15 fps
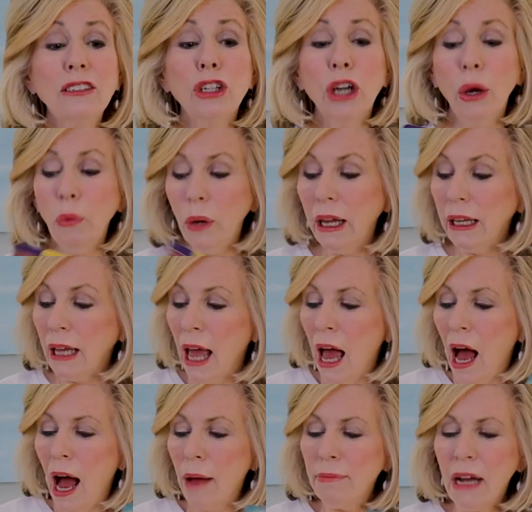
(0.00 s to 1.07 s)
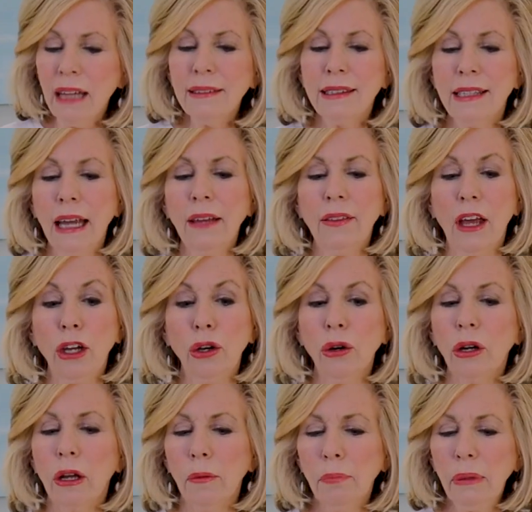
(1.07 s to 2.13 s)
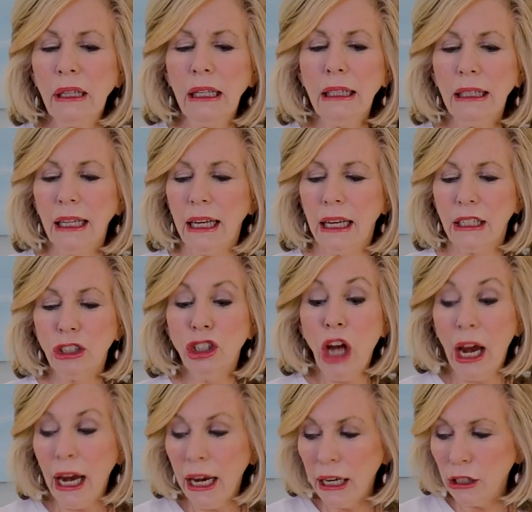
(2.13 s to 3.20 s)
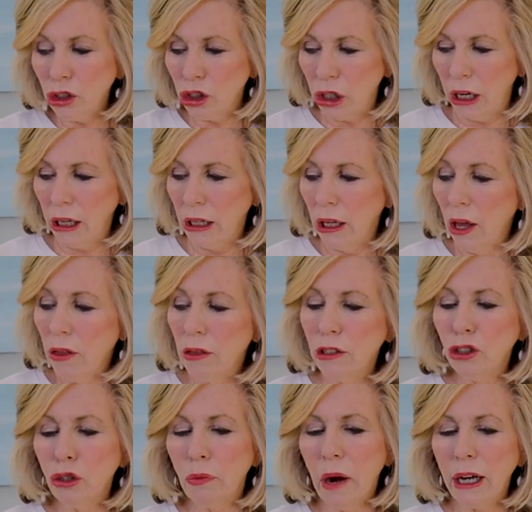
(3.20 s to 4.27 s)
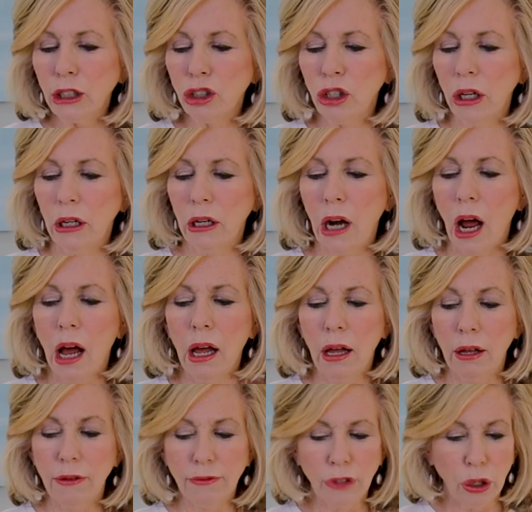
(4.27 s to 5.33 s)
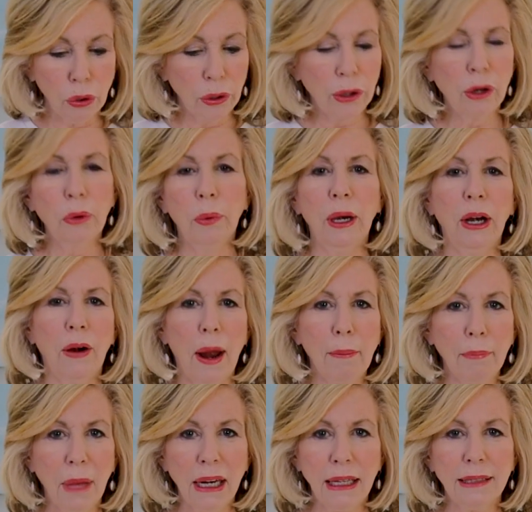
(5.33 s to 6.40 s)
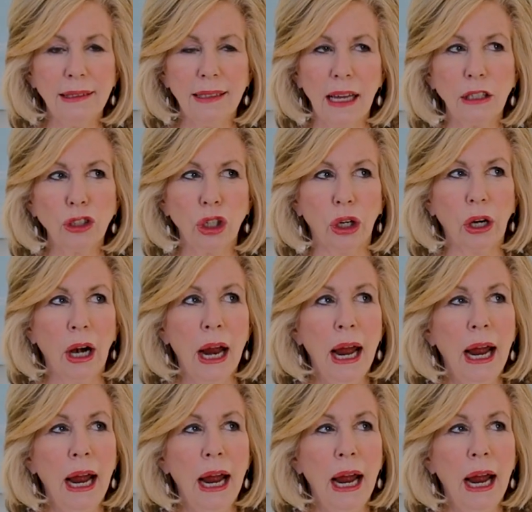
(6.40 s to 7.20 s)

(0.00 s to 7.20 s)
going, I'm not saying that you're completely changing the direction of your career and money sector.